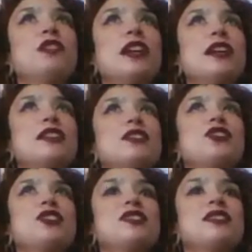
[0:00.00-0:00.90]
like
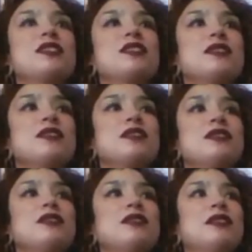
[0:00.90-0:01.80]
just
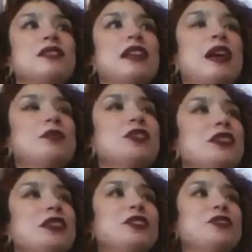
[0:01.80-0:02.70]

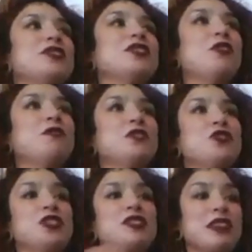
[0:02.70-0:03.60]
encapsulating yourself and
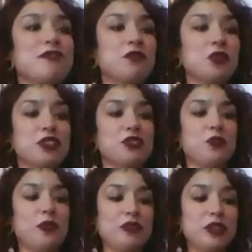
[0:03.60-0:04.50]
just like fully
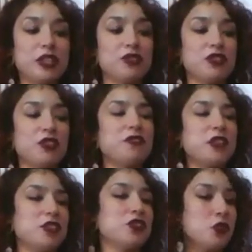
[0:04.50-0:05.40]
surrounding yourself
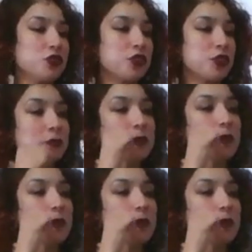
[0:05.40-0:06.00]
in the culture.